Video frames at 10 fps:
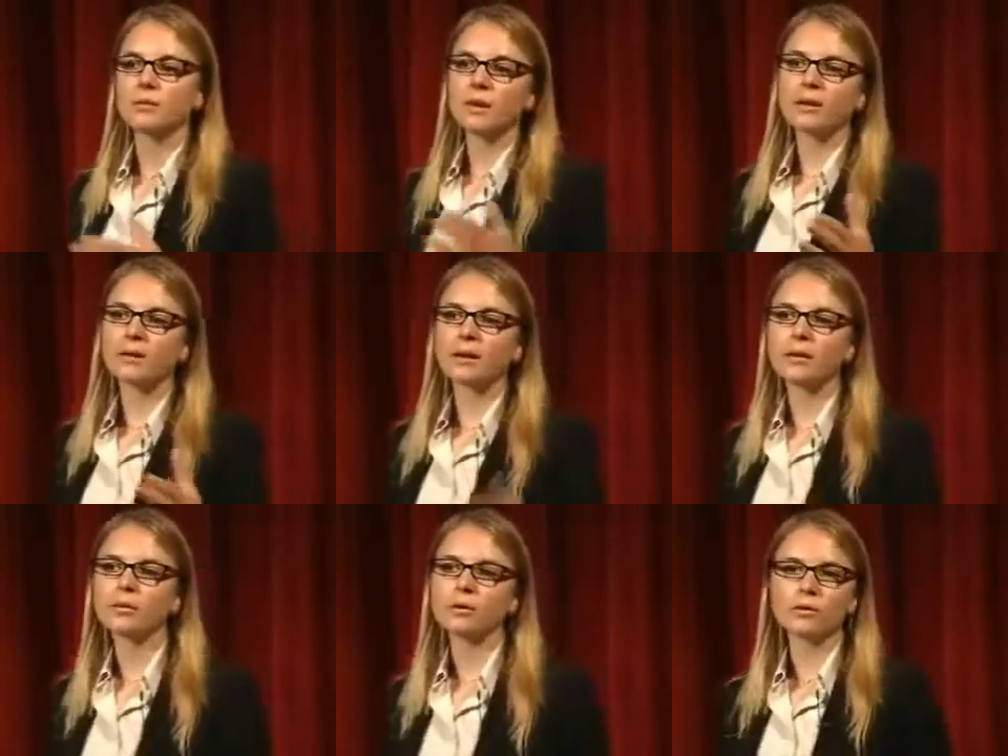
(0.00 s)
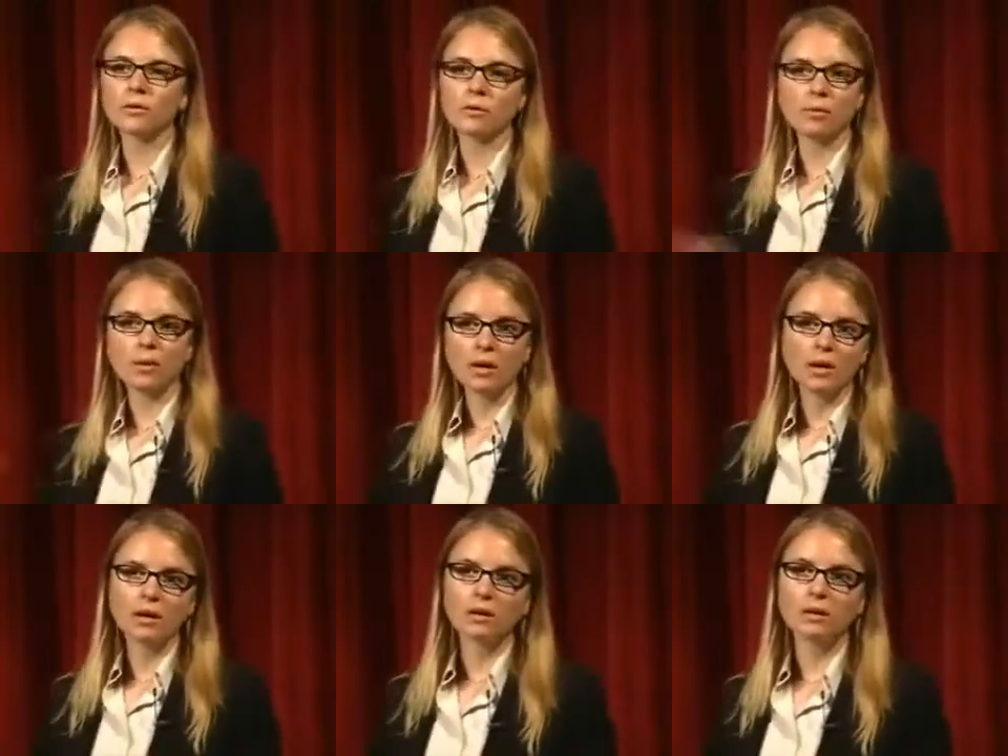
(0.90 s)
area, but also
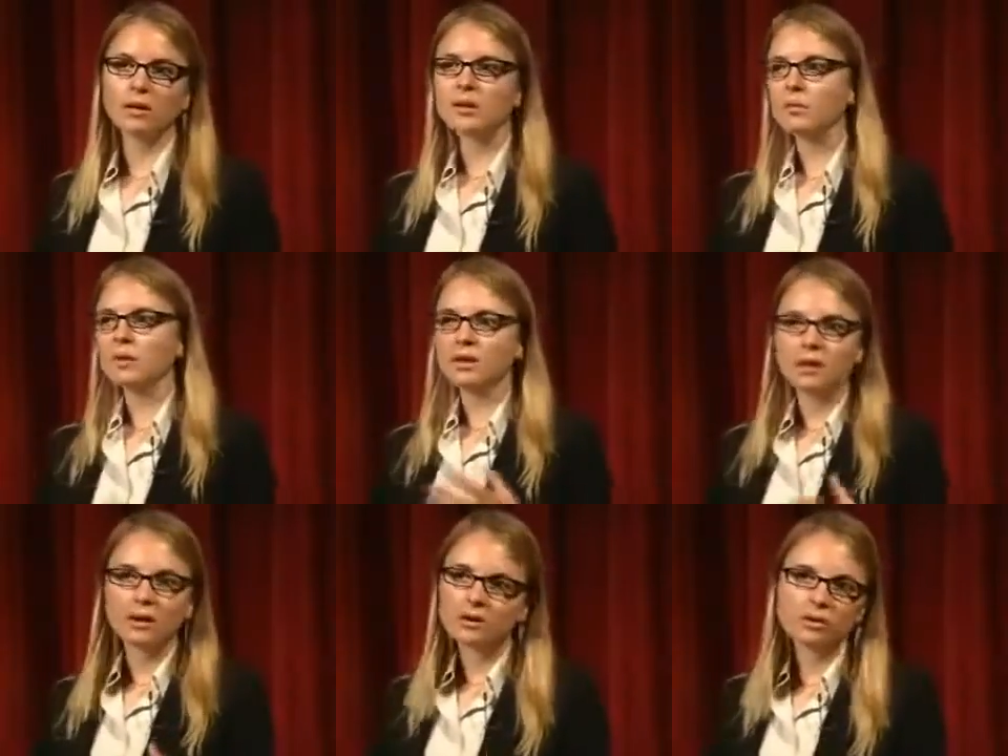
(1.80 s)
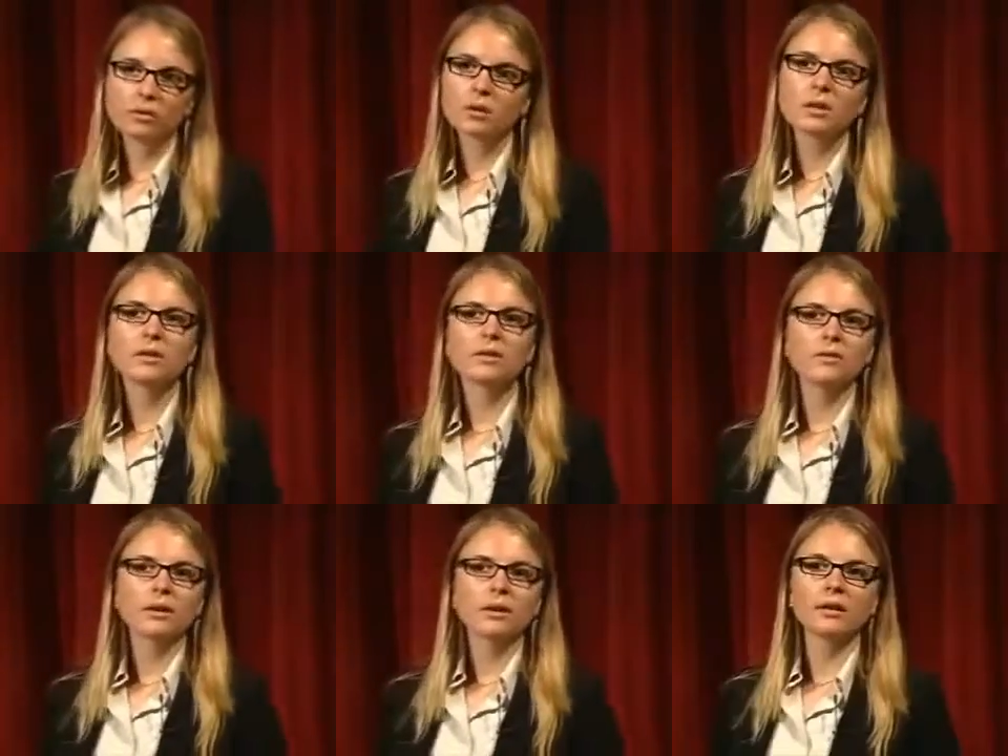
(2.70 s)
in the media industry. You could
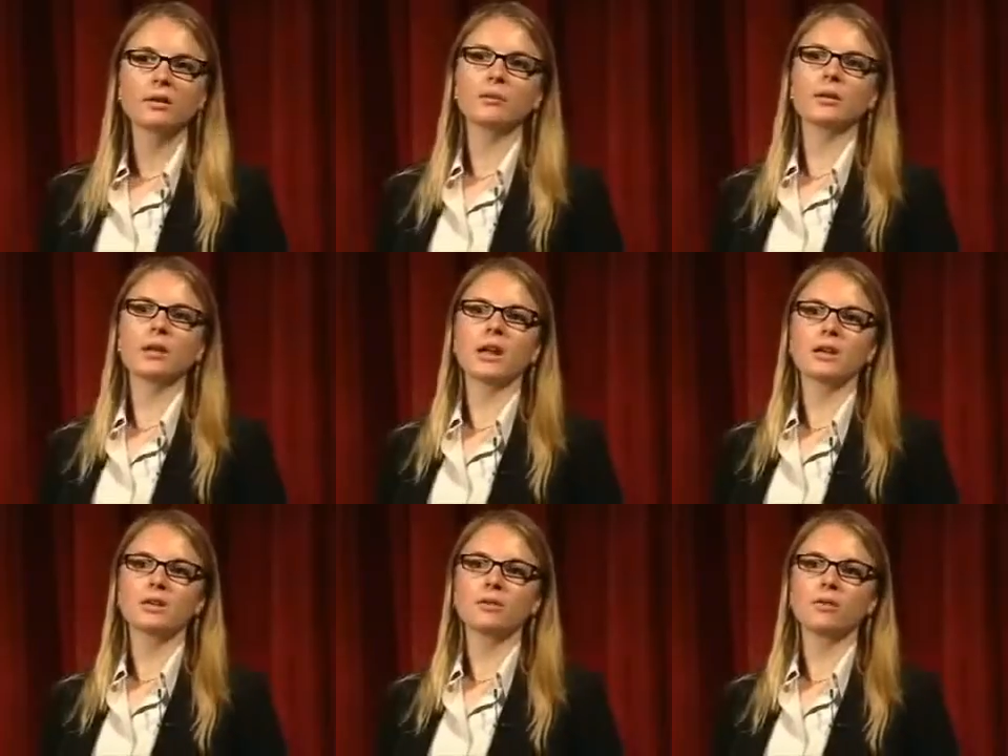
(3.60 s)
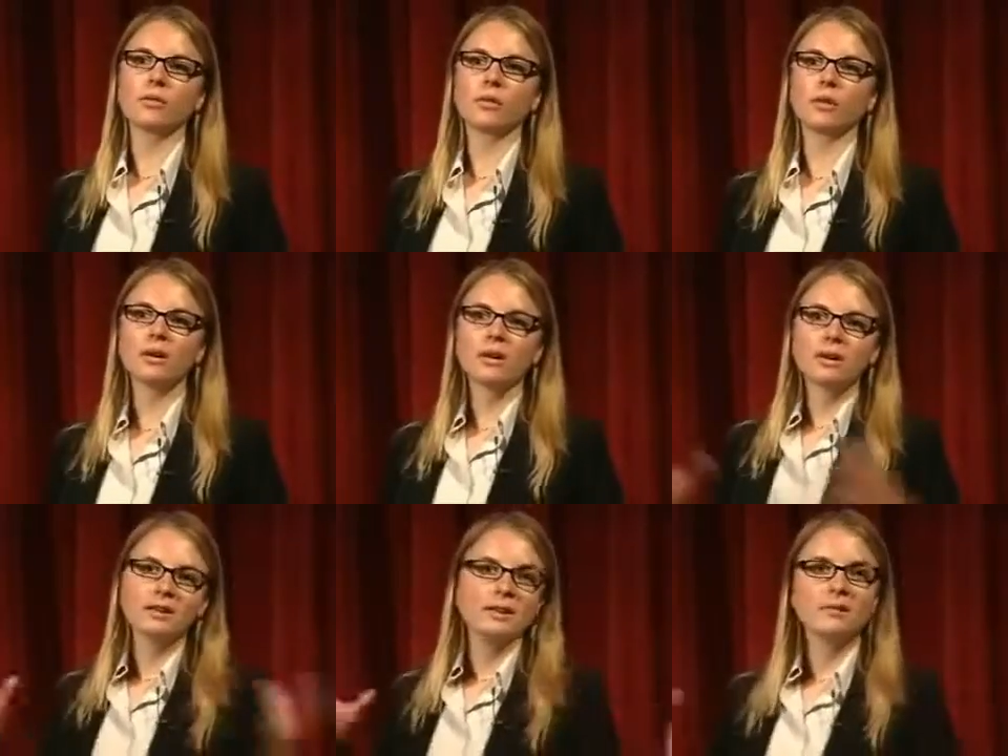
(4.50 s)
find application for
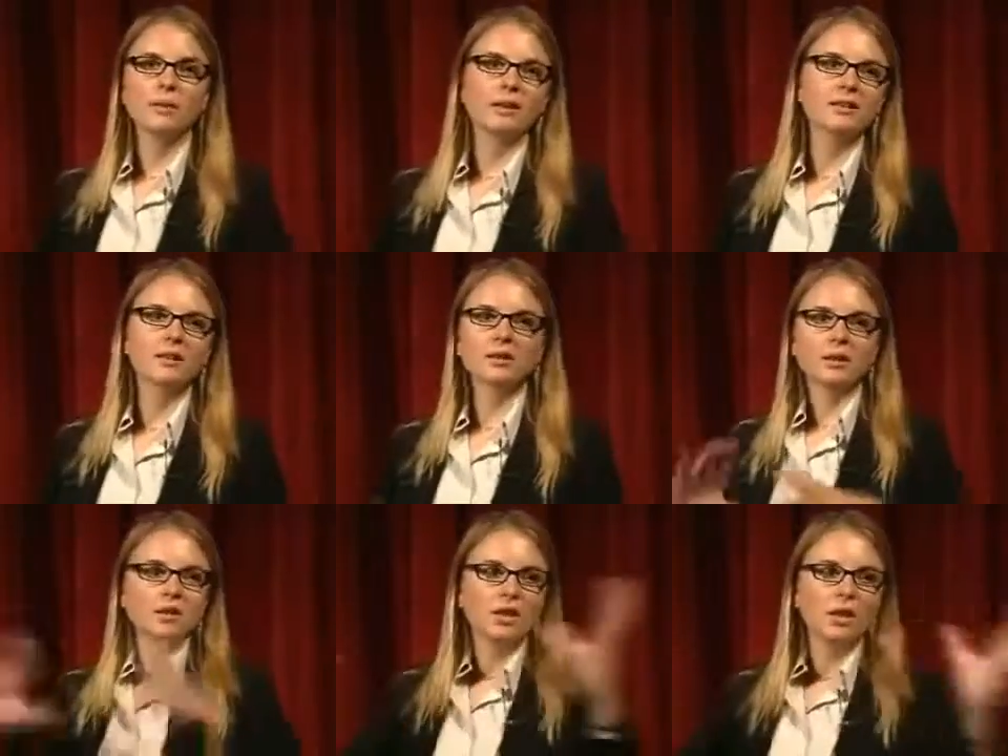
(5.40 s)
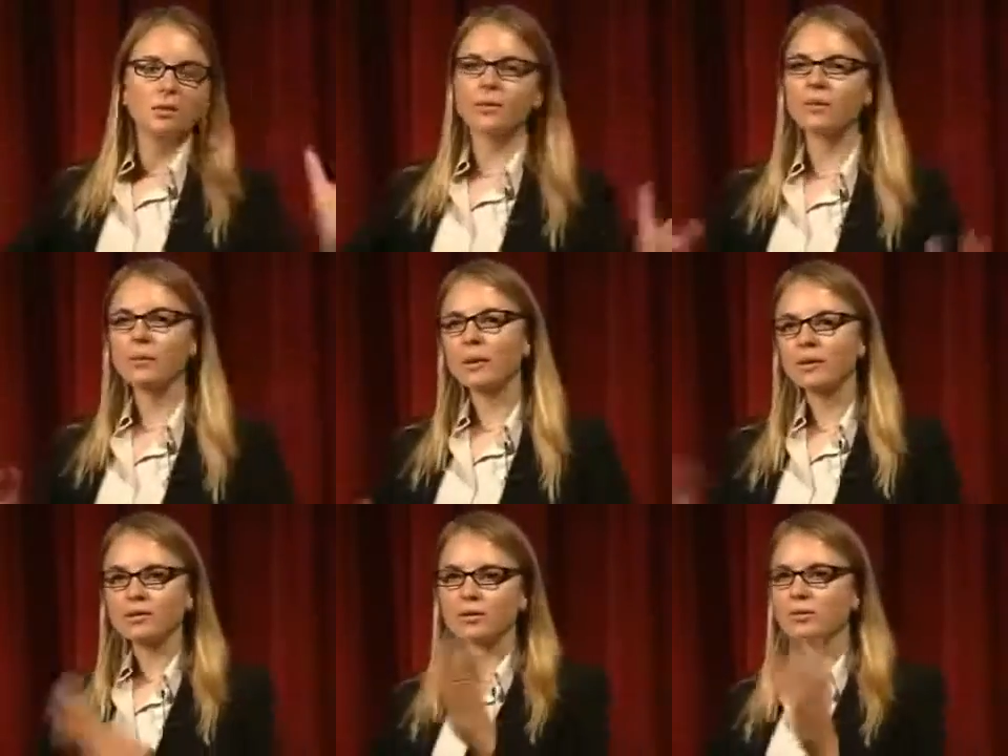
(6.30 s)
displays that you can shape everywhere
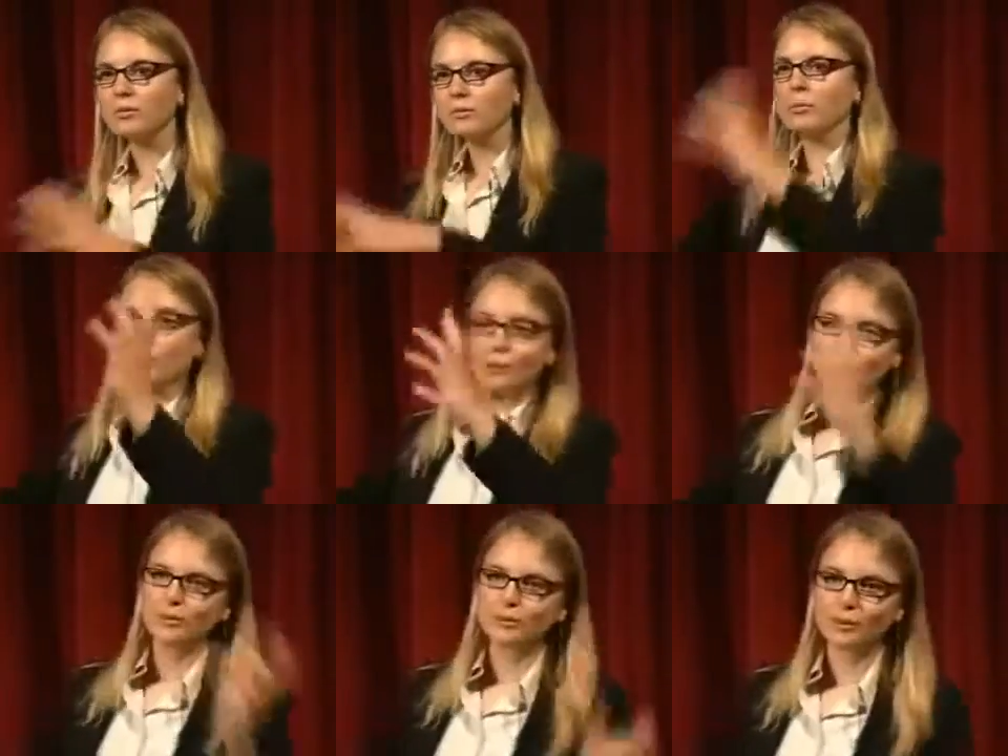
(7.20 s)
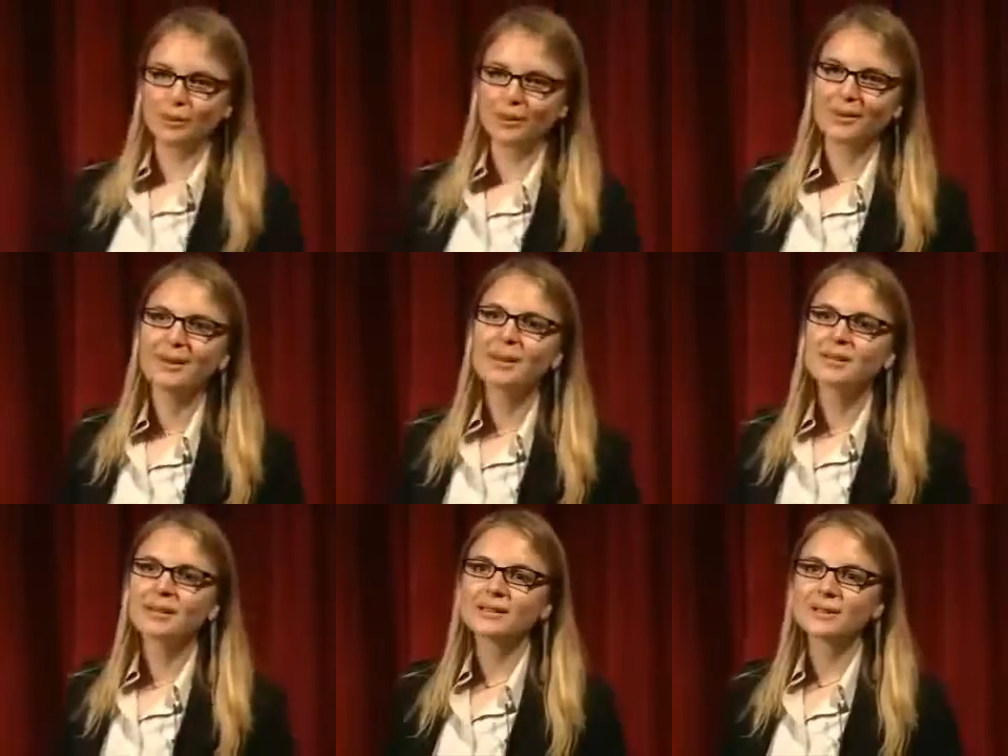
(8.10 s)
onto balloons or
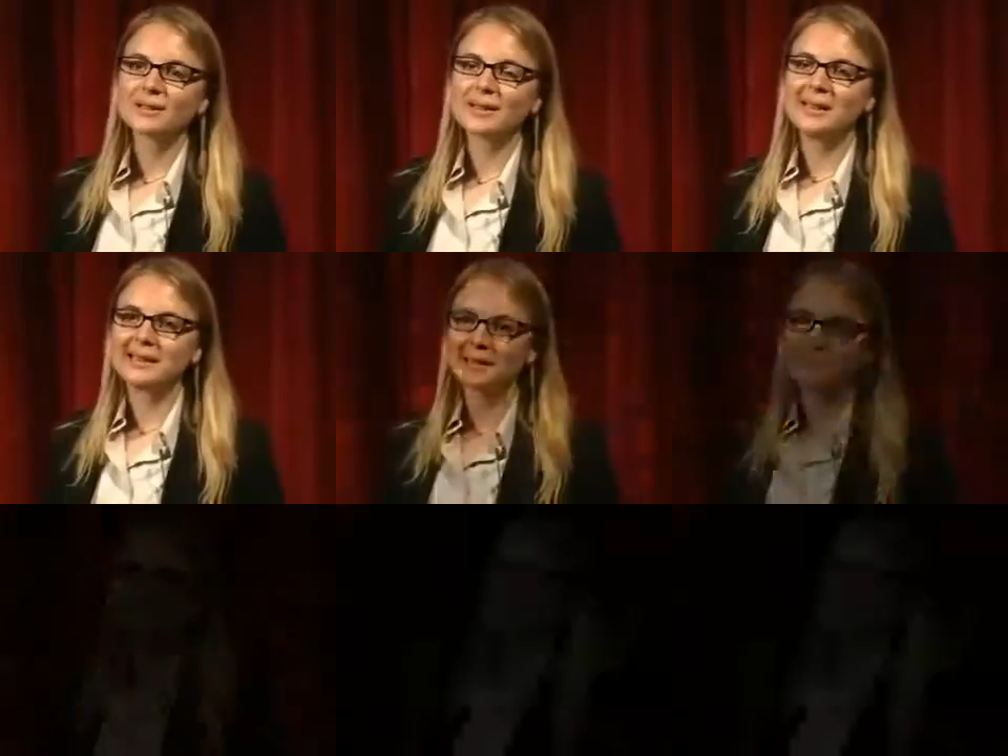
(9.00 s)
that sort of things.